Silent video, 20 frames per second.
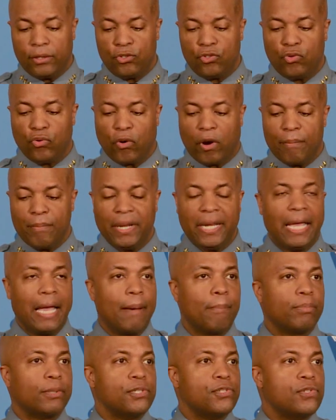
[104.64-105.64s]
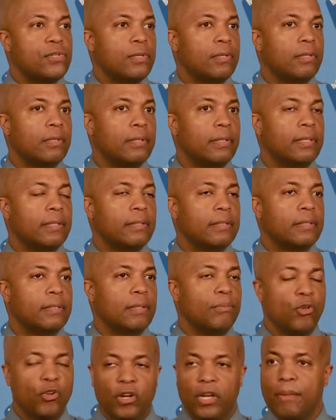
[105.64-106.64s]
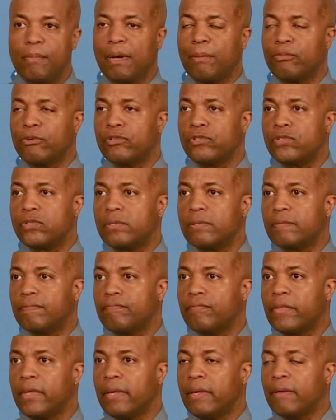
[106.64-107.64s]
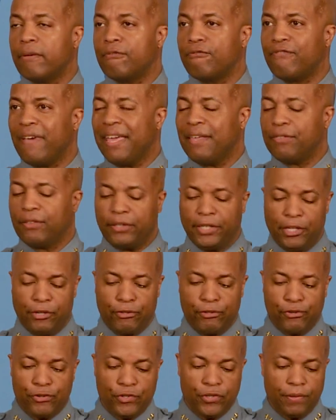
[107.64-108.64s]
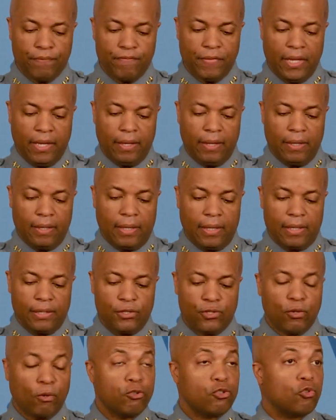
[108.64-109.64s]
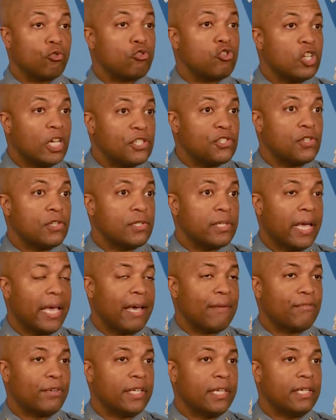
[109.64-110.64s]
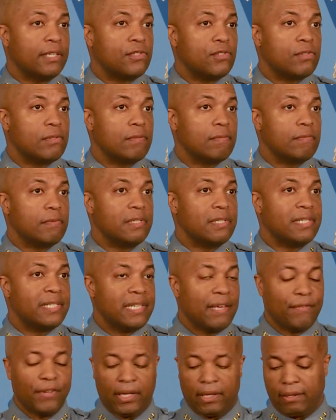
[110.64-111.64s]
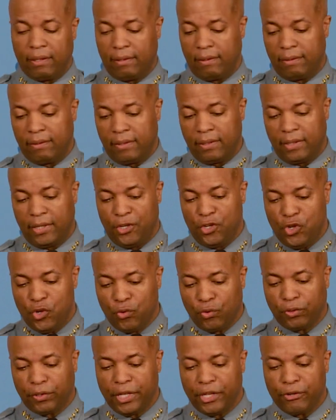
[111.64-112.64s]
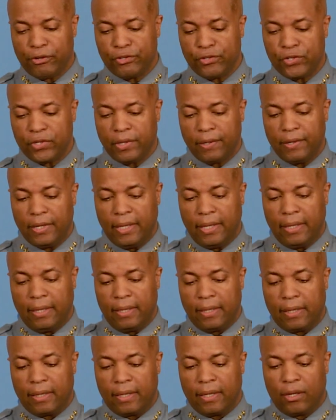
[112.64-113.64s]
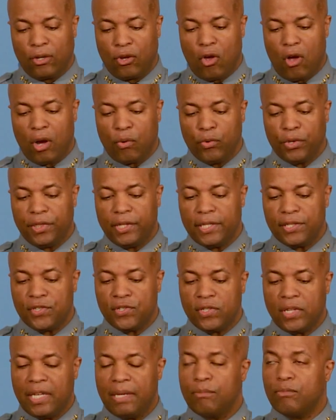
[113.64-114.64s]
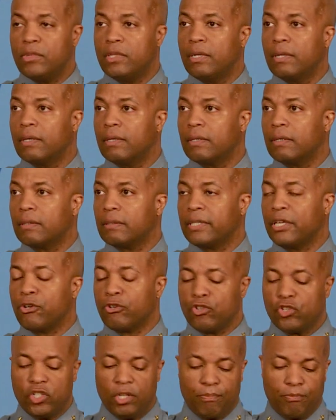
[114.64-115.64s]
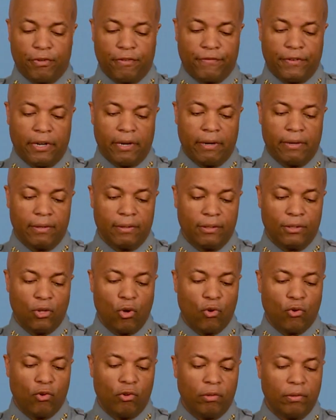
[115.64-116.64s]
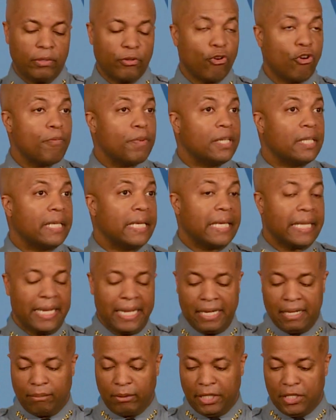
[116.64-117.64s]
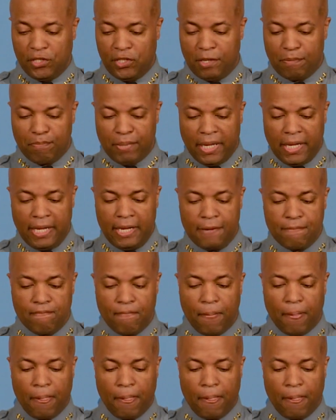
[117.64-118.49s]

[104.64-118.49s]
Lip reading: To our Minneapolis community members, faith leaders, social justice advocates, civic and youth leaders, along with the esteemed leadership of our local Urban League and NAACP,